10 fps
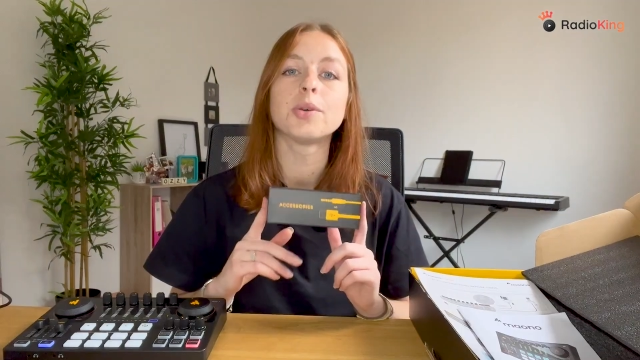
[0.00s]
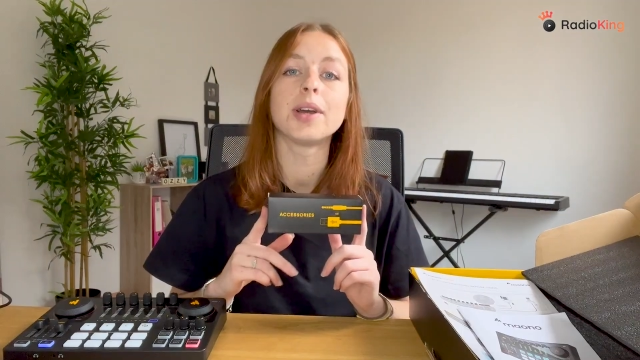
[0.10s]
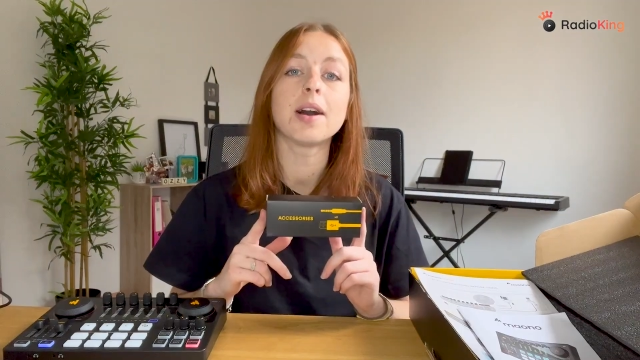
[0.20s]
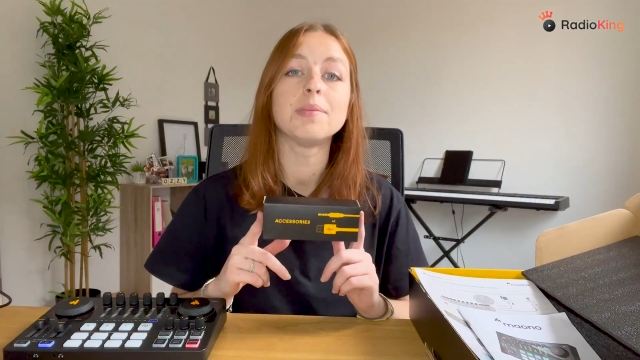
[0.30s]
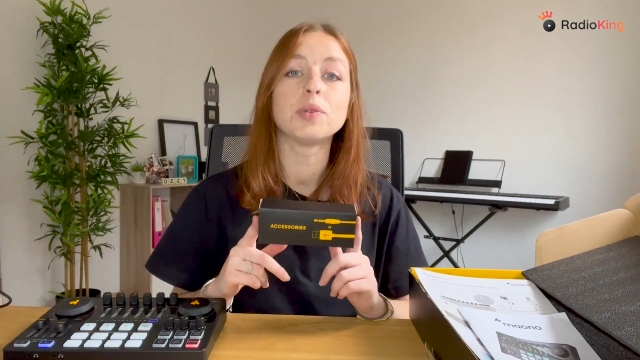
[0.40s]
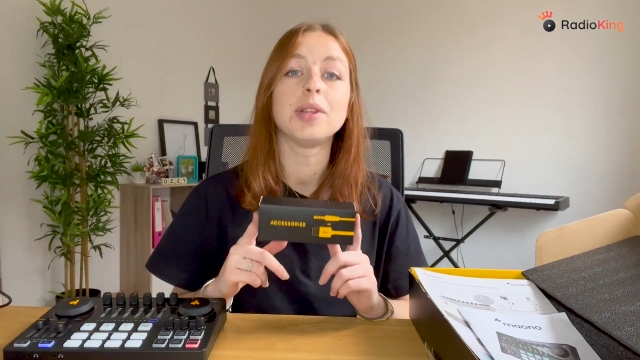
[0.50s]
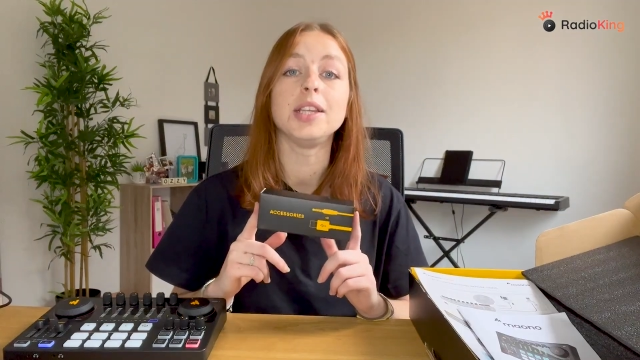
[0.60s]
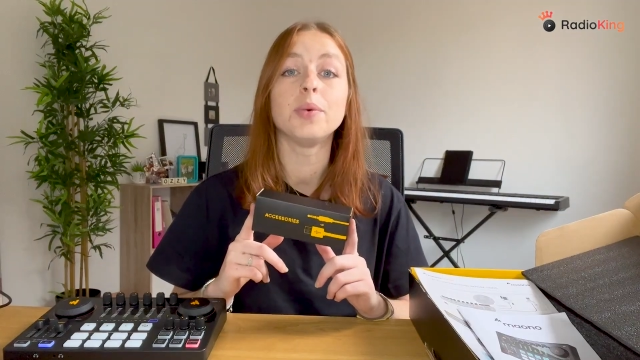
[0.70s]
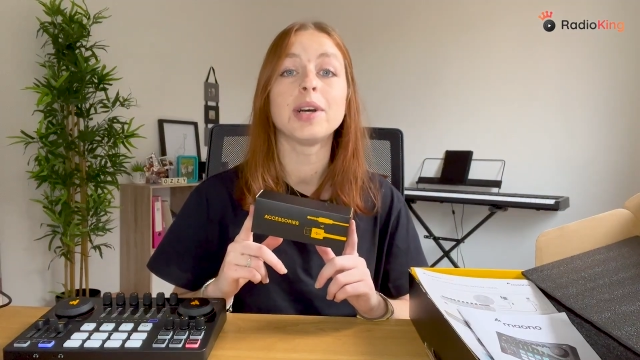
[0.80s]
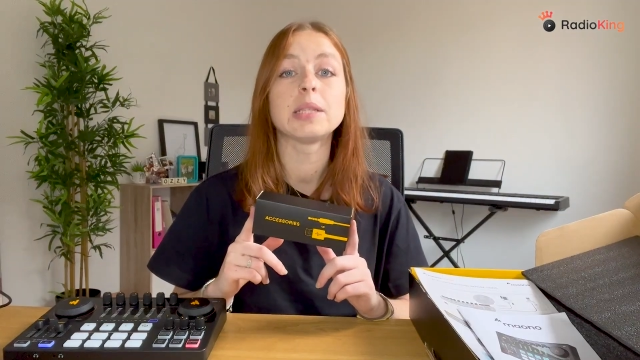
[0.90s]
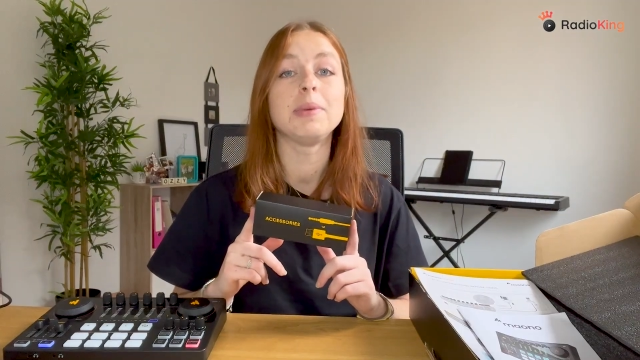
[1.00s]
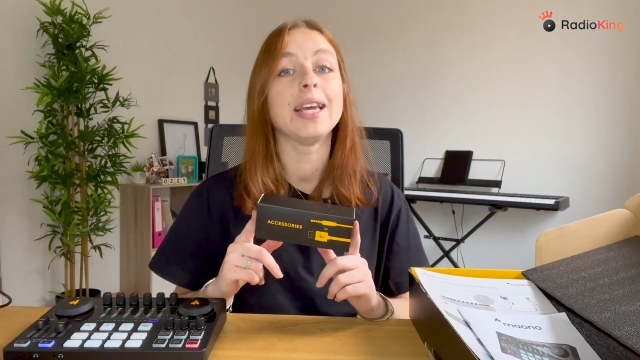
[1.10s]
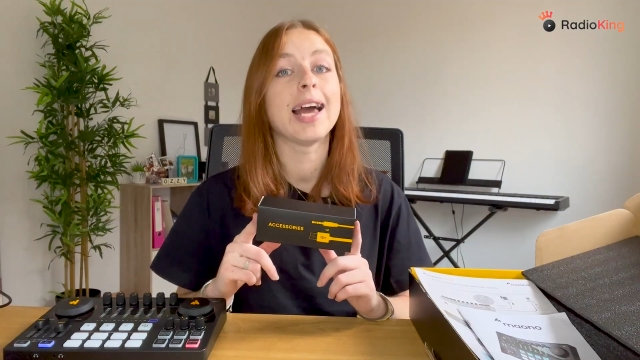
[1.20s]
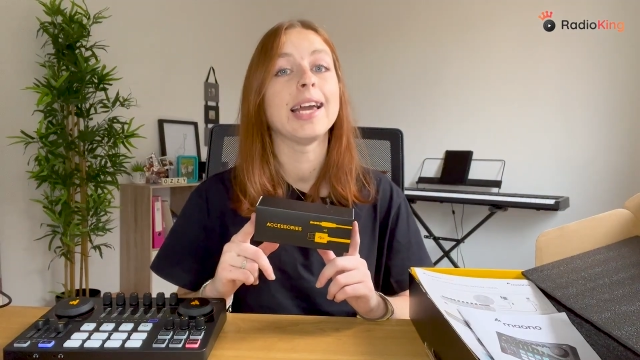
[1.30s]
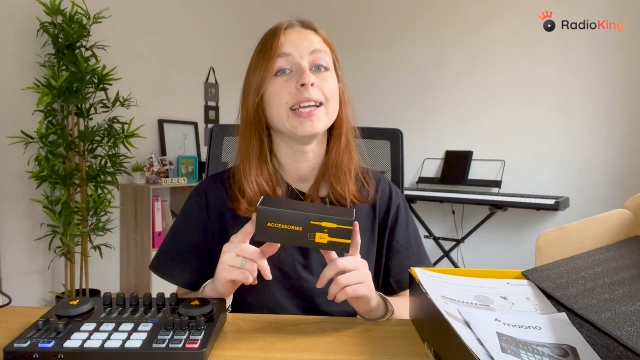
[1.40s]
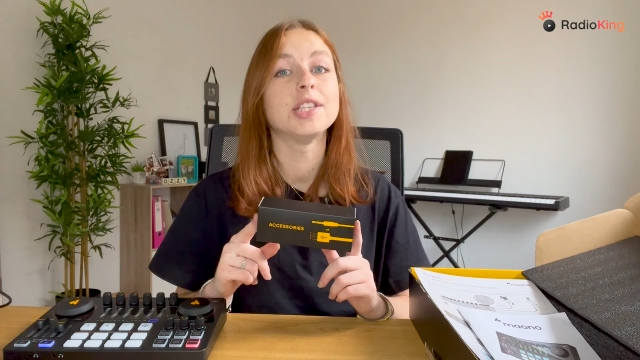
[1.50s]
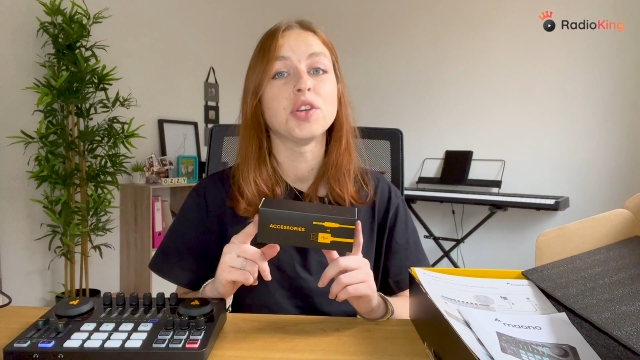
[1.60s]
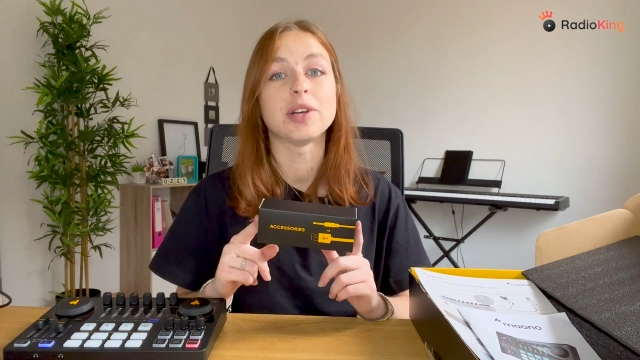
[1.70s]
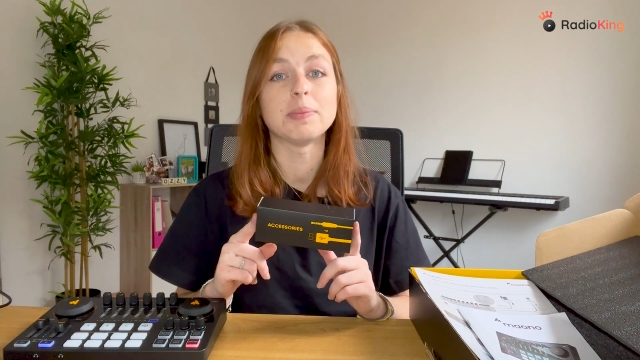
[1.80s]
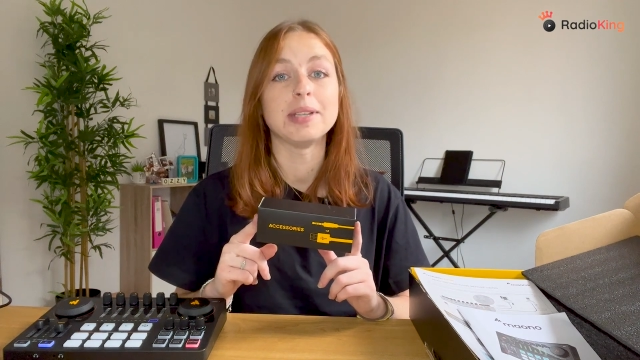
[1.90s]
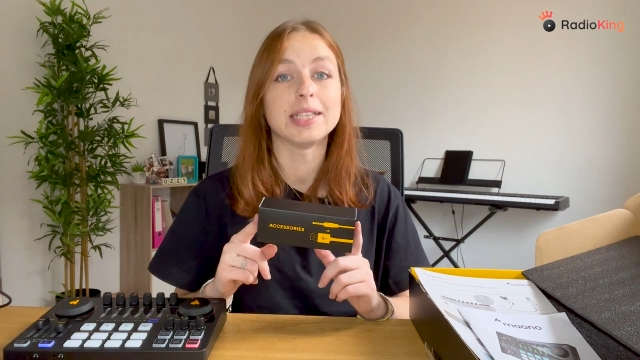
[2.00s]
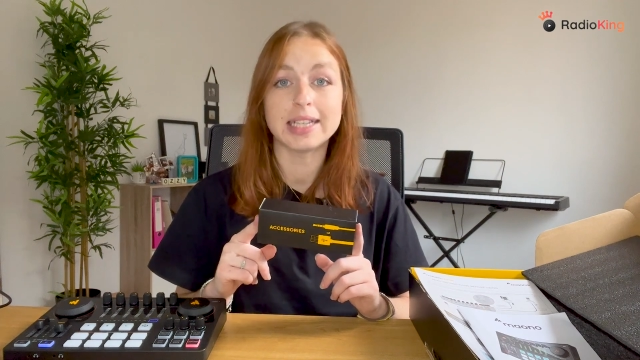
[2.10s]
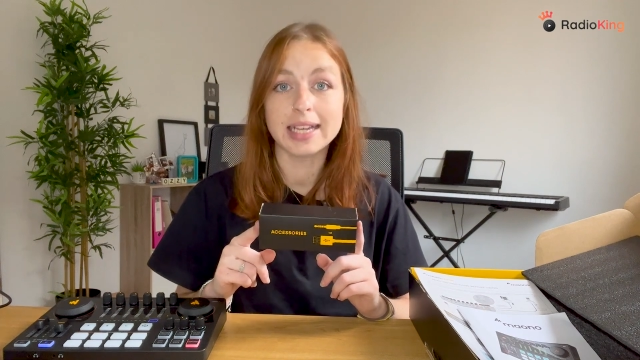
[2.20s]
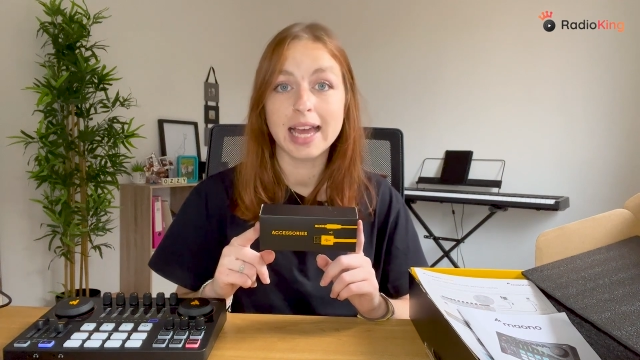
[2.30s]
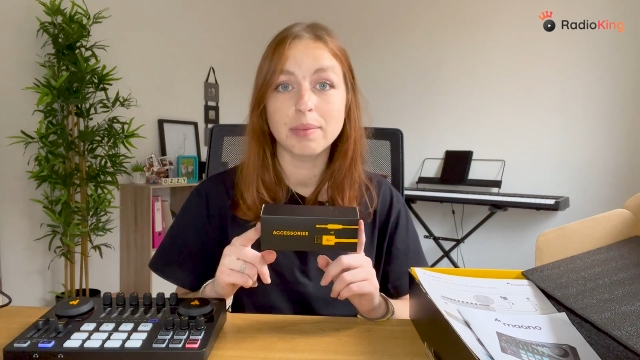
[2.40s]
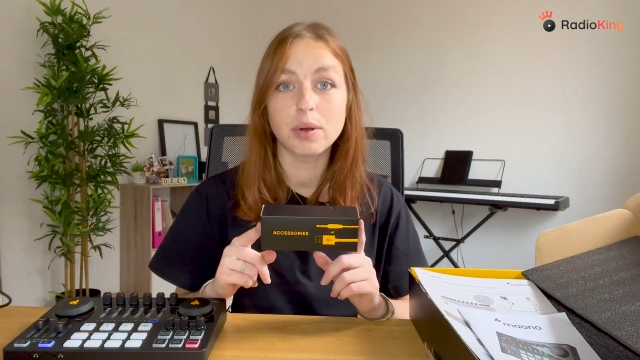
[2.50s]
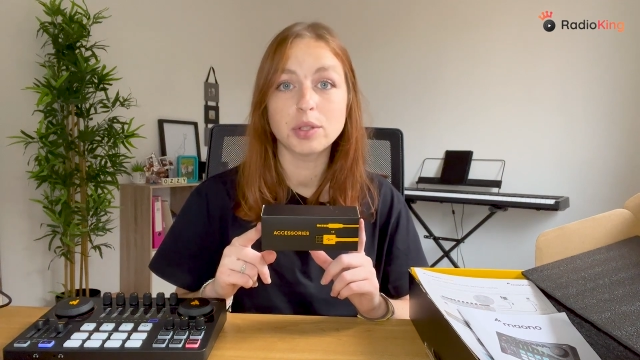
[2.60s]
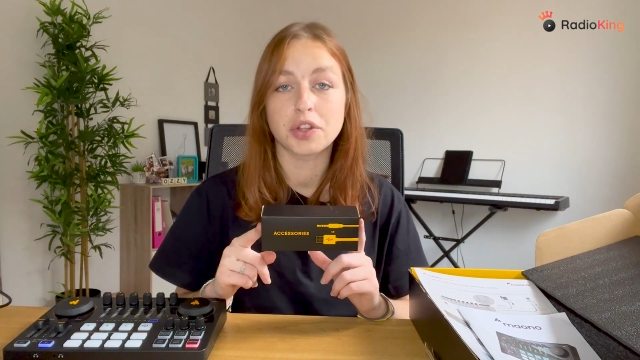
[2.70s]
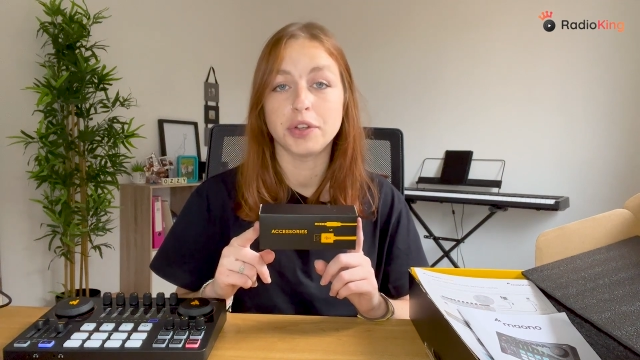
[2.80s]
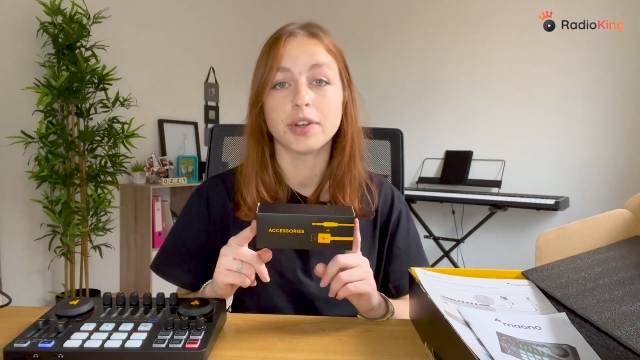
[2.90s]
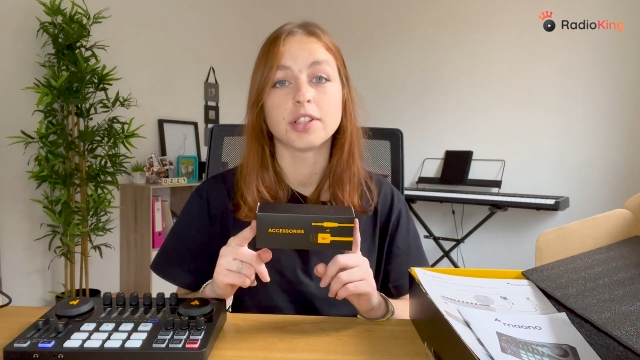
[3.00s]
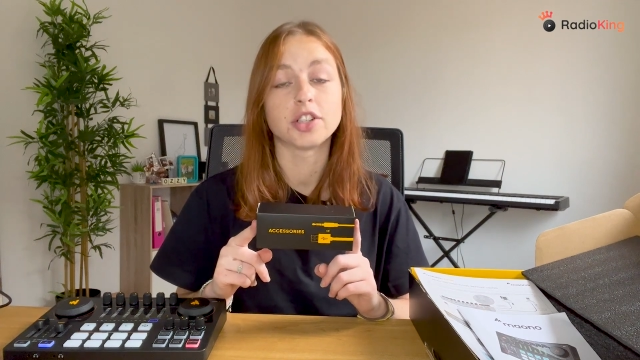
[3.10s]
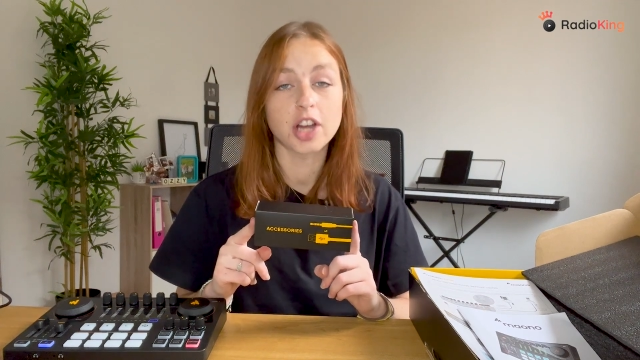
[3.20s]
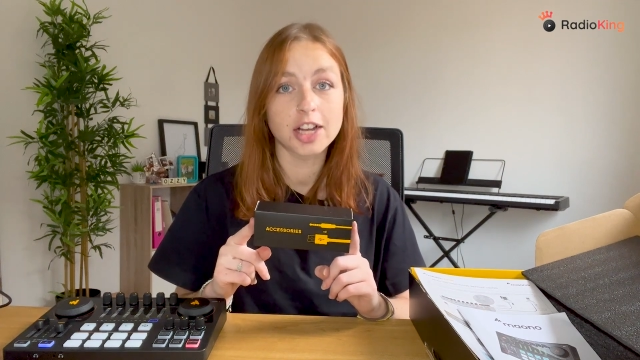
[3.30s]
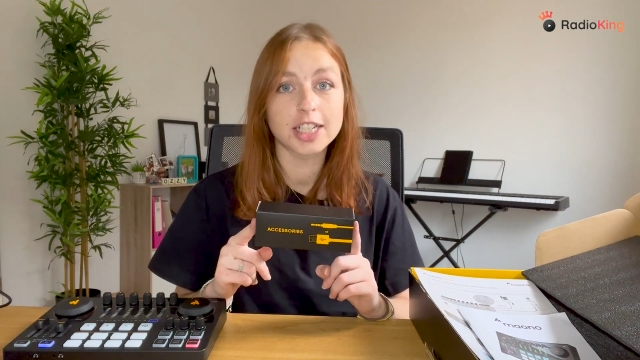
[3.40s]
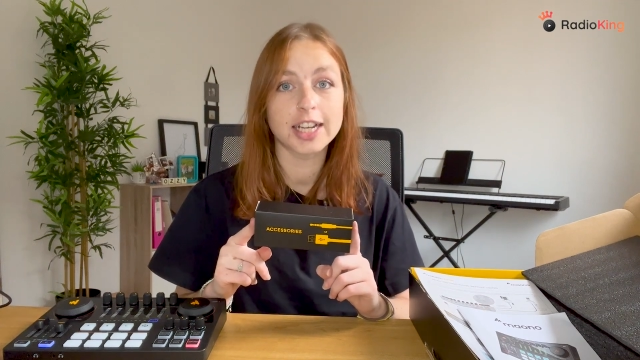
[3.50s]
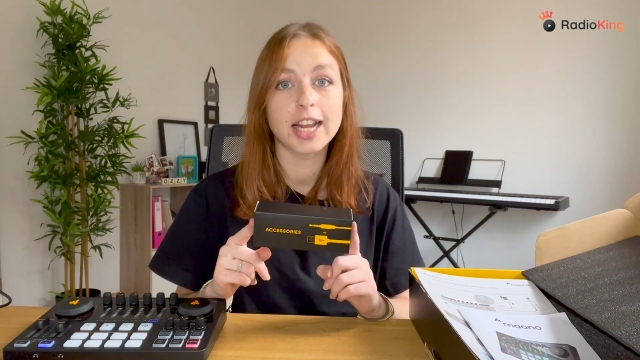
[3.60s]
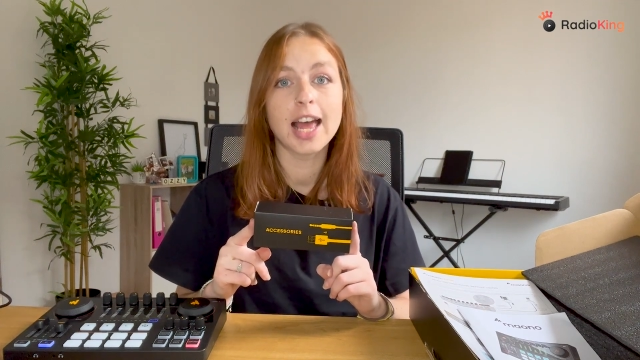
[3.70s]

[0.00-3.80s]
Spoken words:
it comes with a USB-A to USB-C cable so that you can charge it,